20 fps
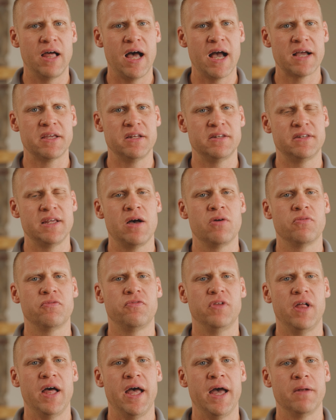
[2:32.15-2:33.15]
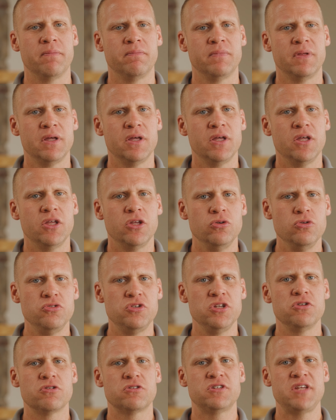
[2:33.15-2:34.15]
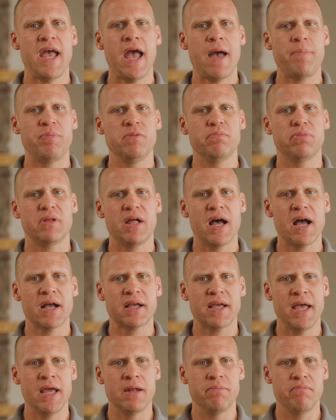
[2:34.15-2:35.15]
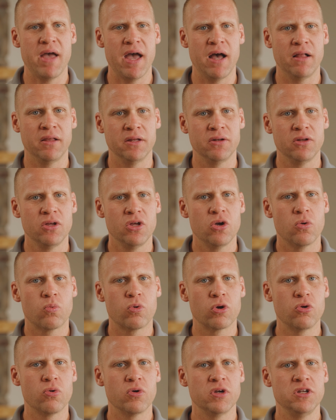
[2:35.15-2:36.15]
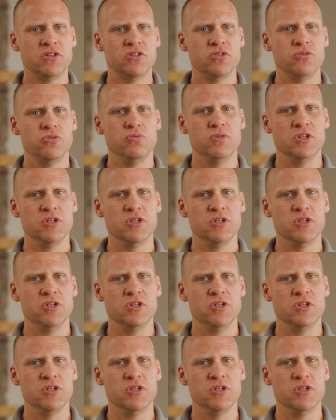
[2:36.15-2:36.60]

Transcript: lock it down flat. Using your tapping block and mallet, we're going to